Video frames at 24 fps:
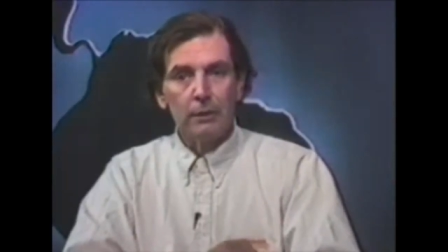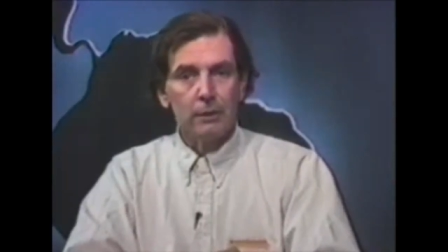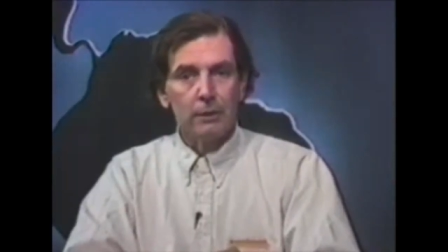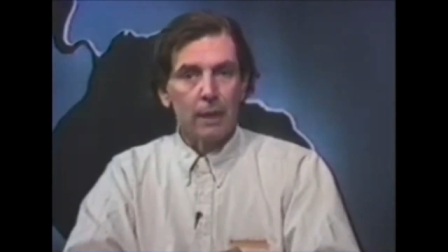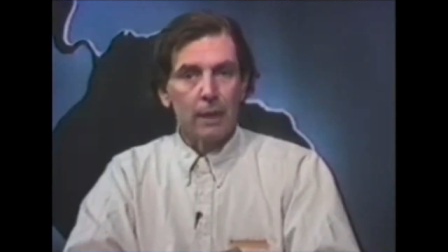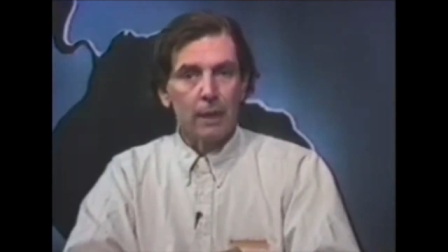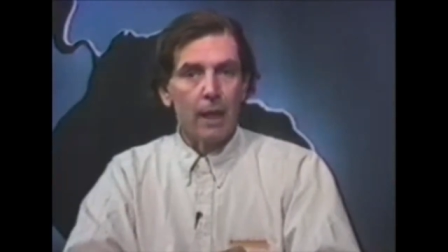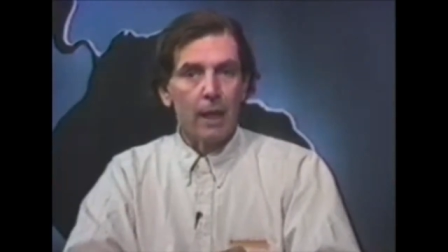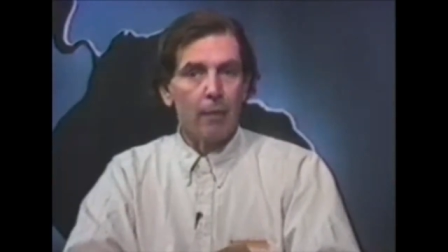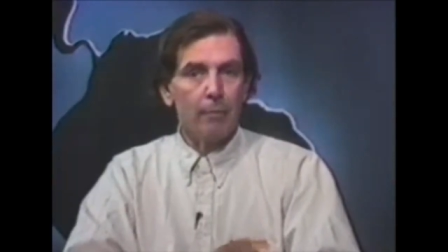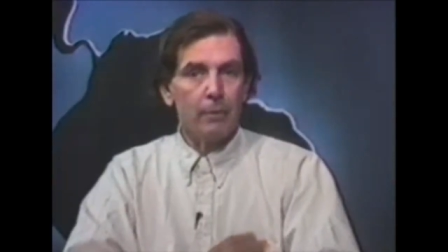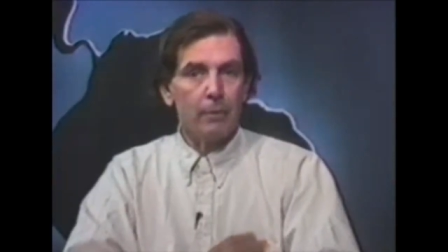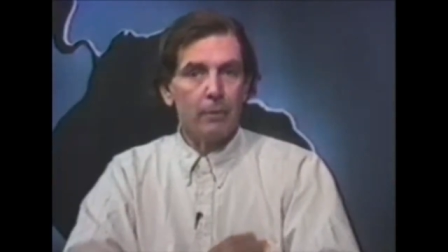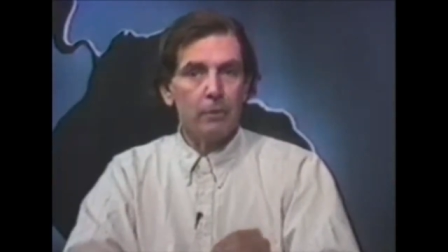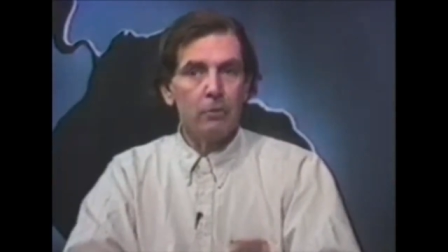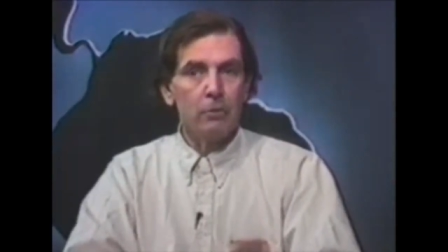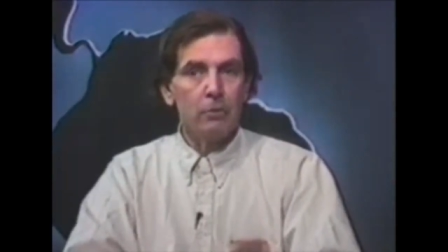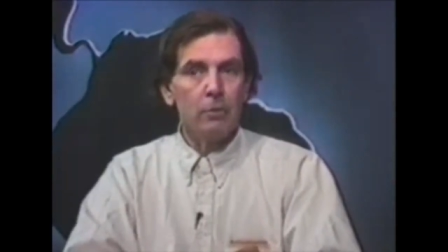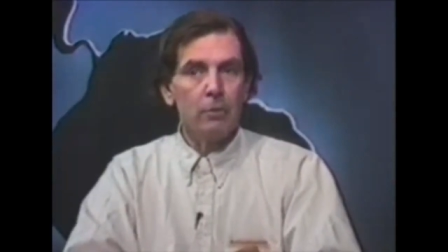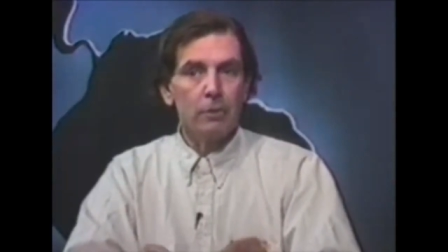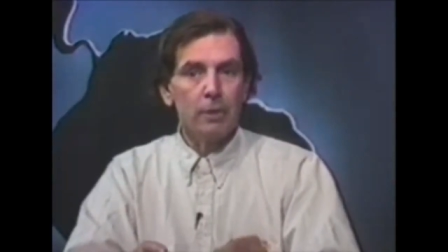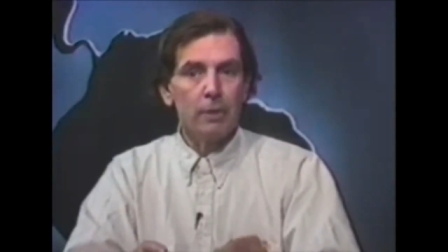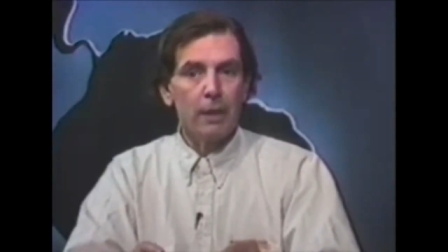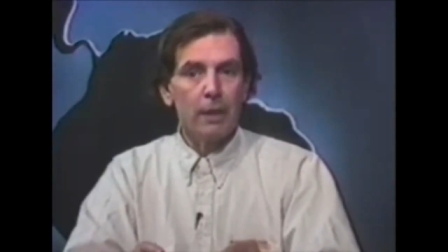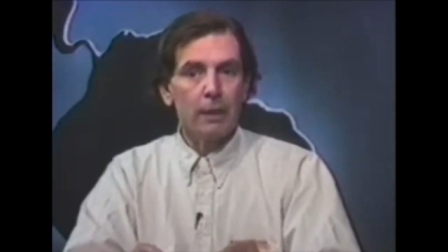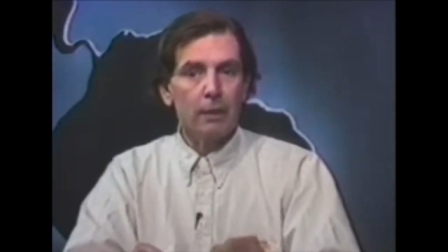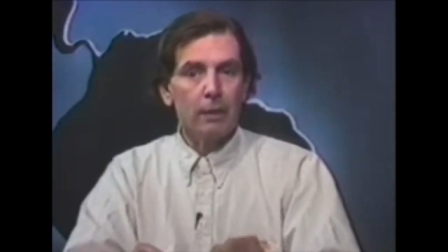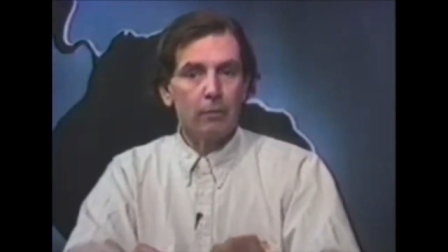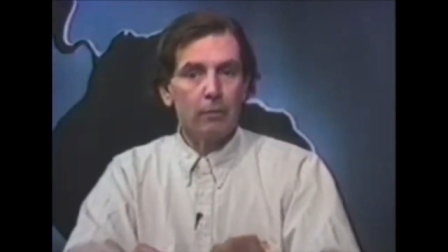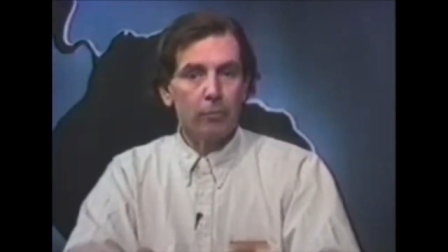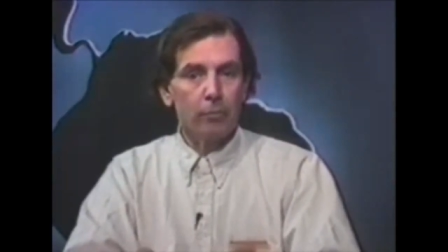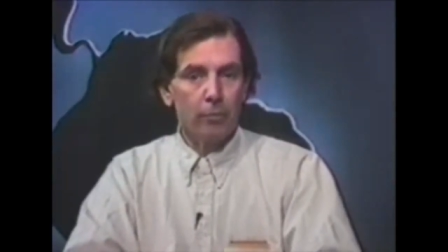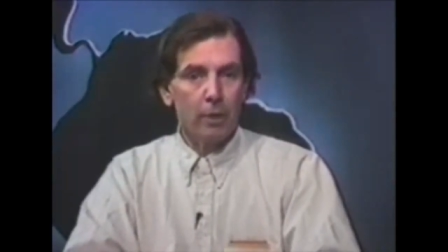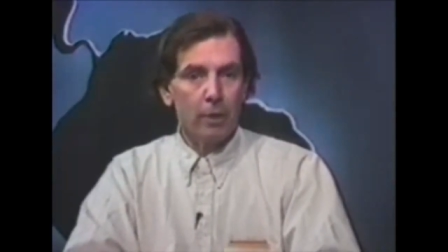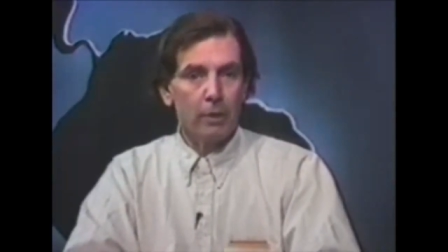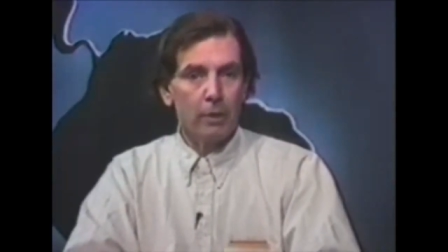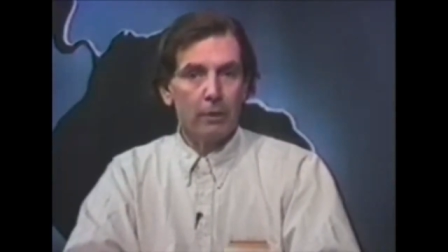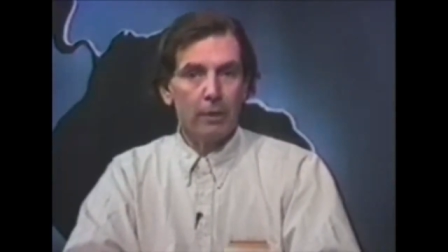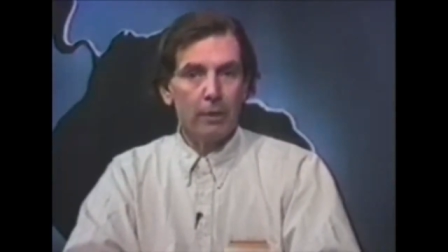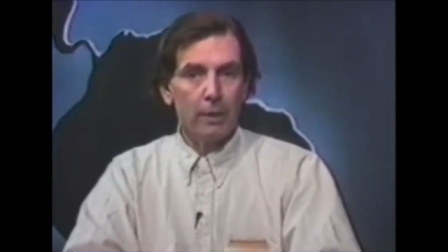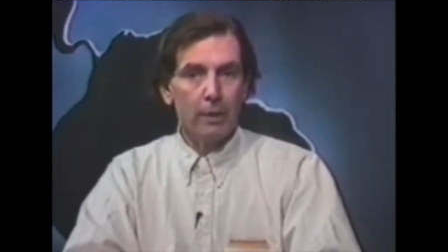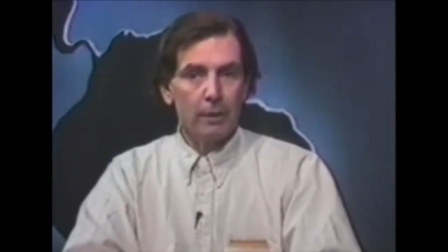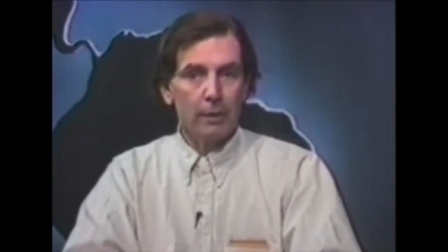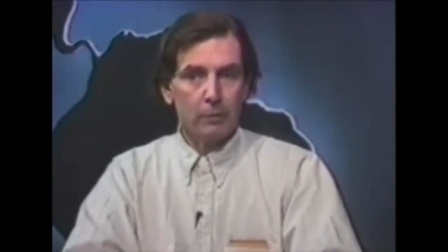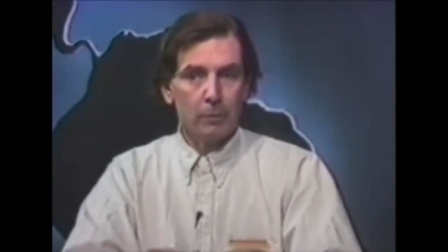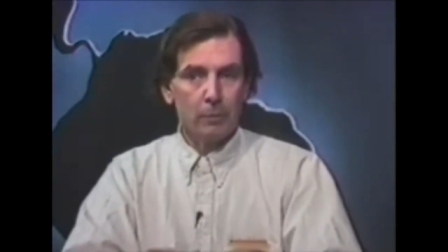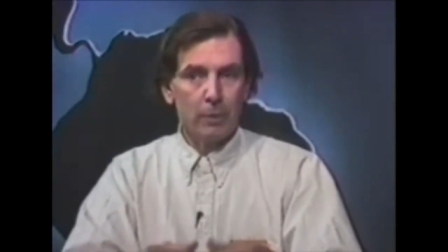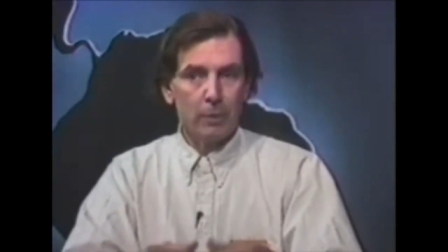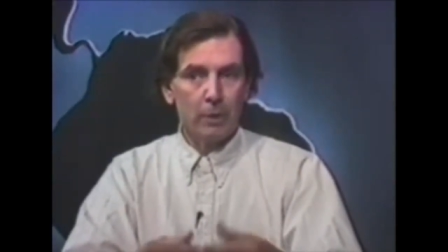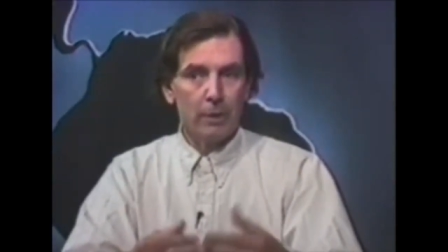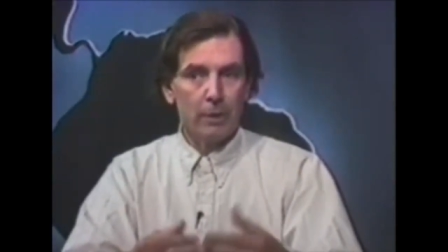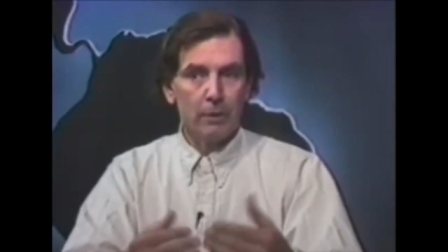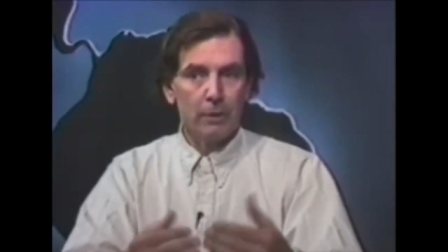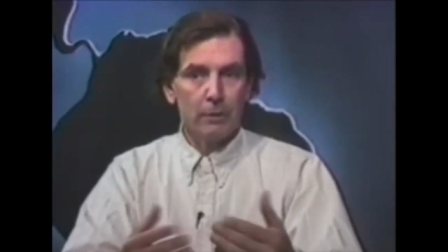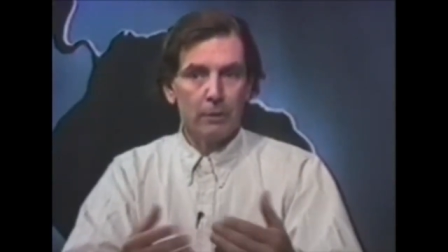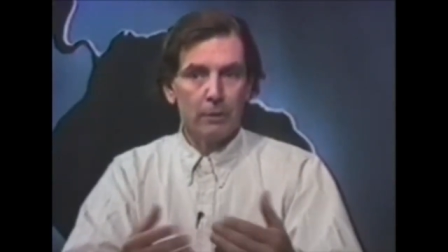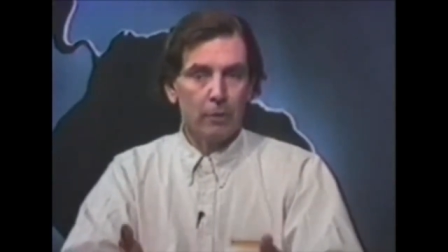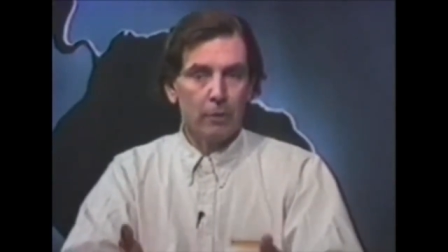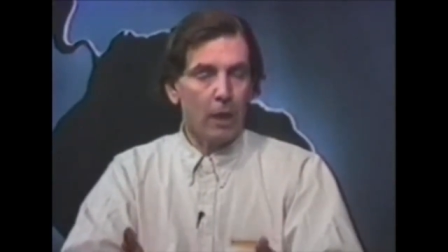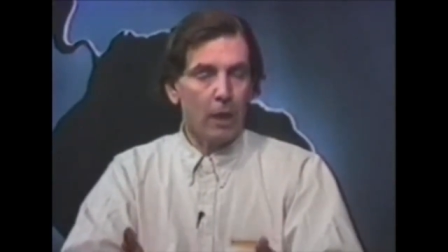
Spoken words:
stop as soon as they confronted the experience